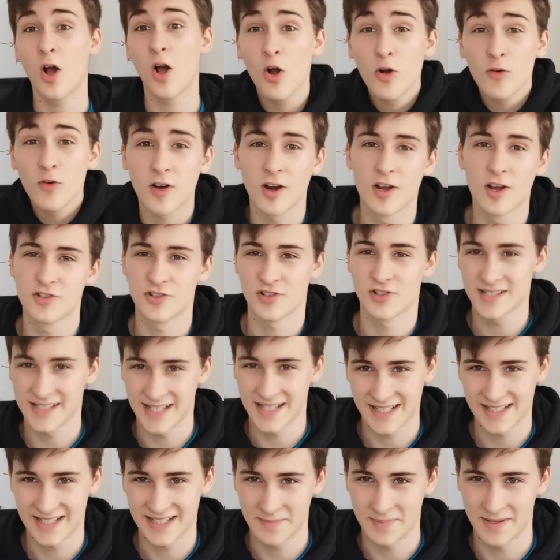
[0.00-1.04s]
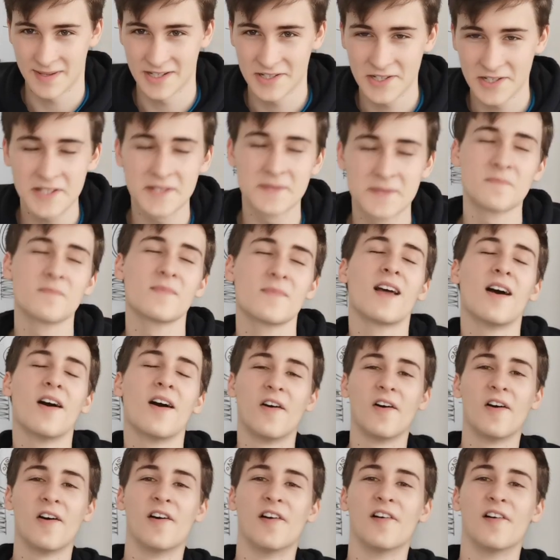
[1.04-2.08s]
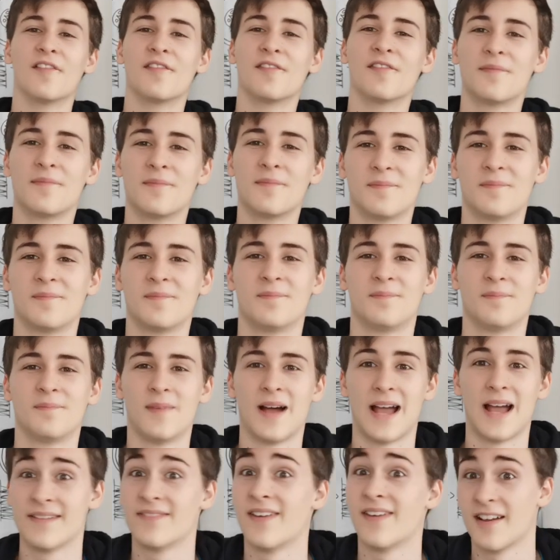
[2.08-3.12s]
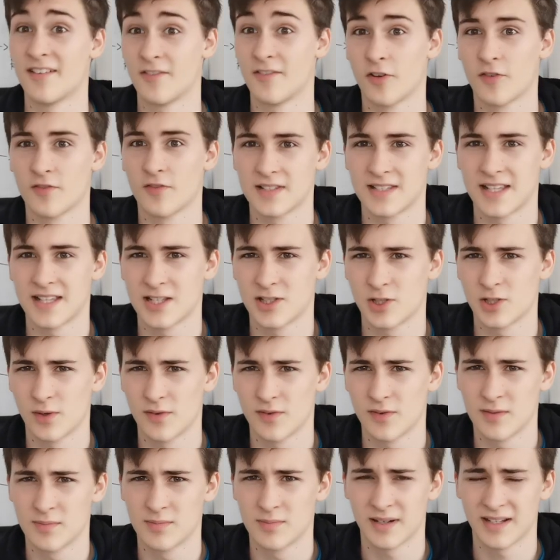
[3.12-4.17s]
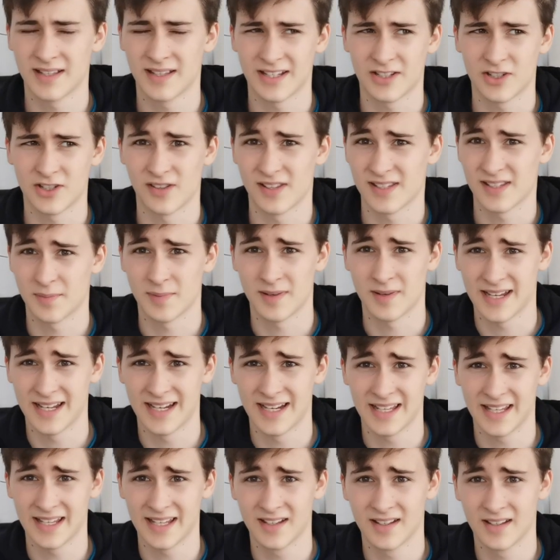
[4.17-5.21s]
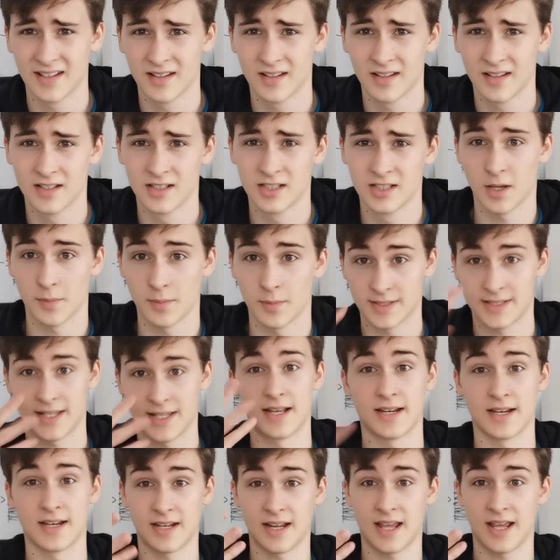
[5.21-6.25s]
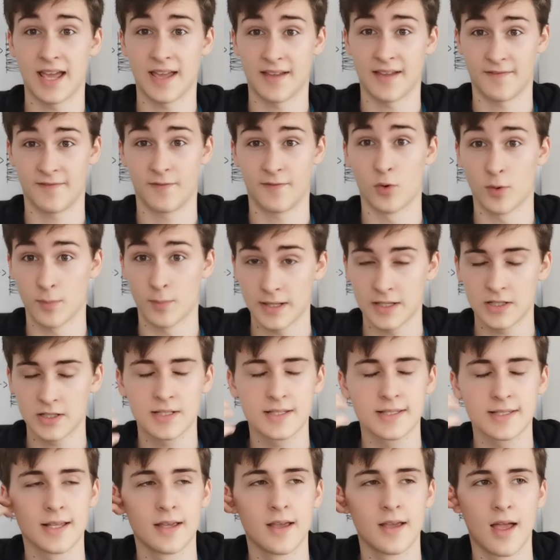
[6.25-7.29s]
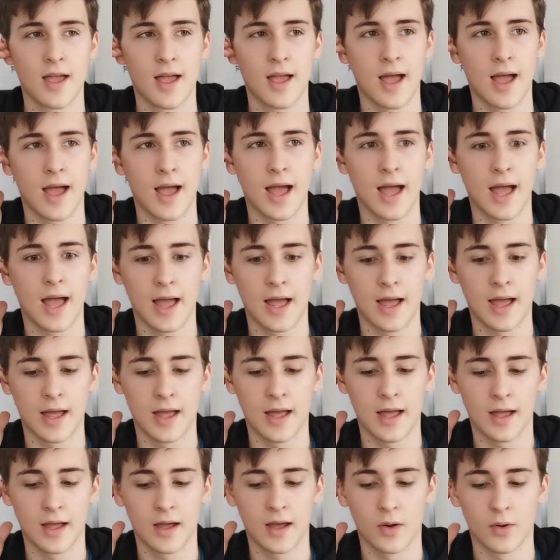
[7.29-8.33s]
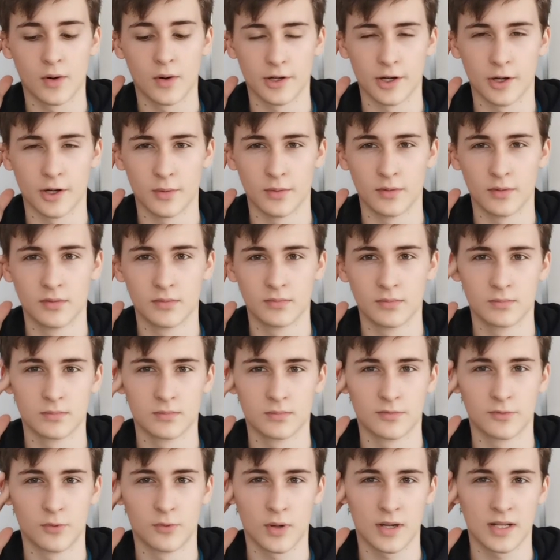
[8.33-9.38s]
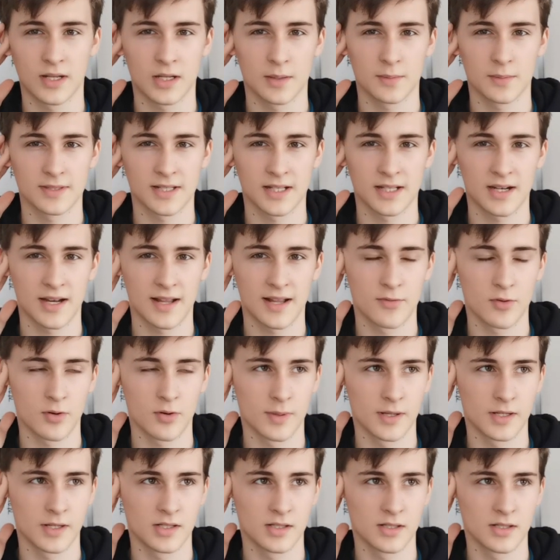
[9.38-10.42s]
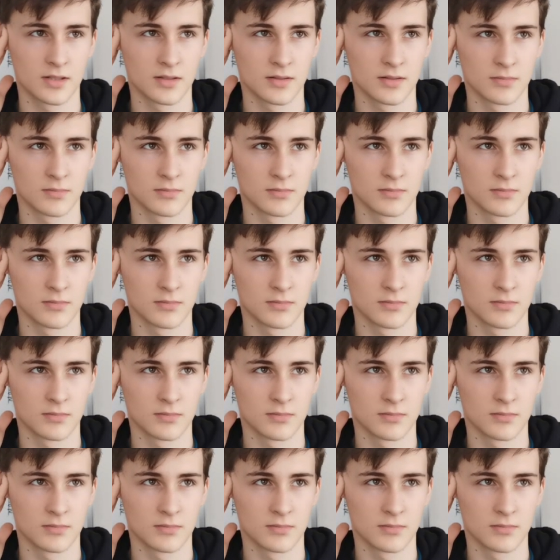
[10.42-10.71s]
over 160 pages of A5 obviously, so if you bring that down, that's about 80 double-sided A4 pages. Or no, 40 double-sided A4 pages?